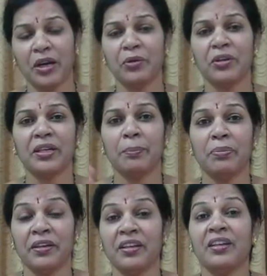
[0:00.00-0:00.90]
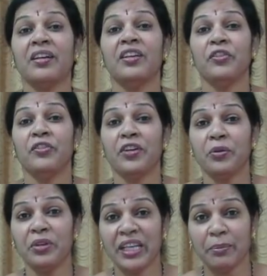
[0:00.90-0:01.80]
have to complete. If you are
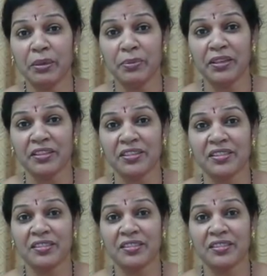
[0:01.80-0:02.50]
doing MBBS,